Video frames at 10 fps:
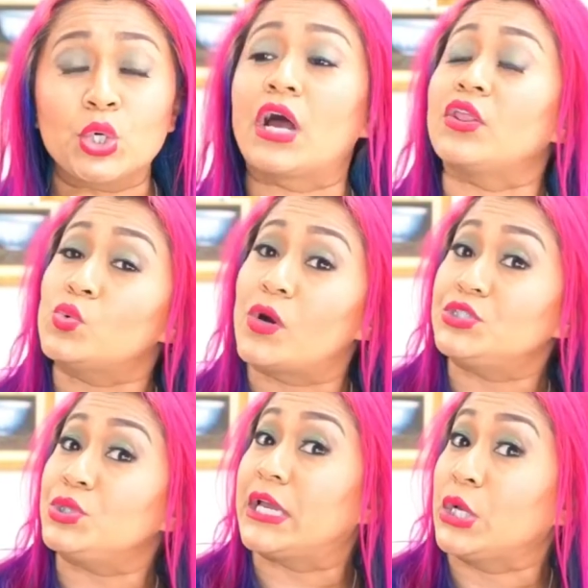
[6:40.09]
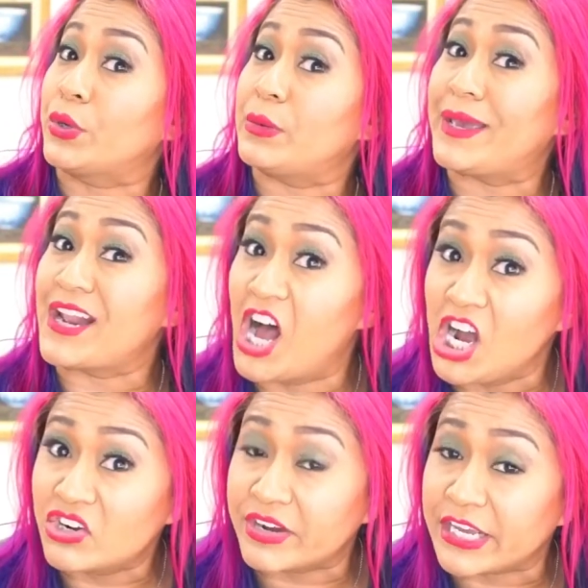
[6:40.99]
otherwise you can go to bed
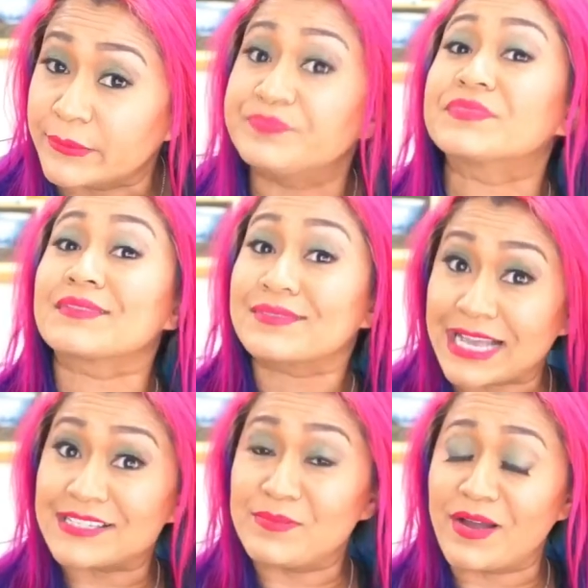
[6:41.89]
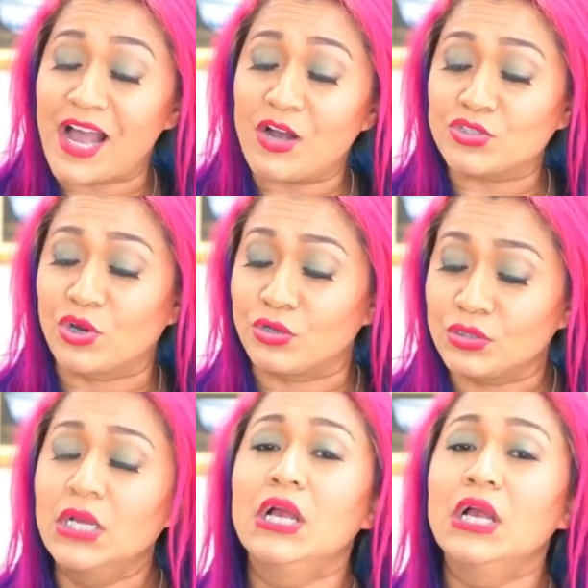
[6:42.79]
hungry. That's in my household.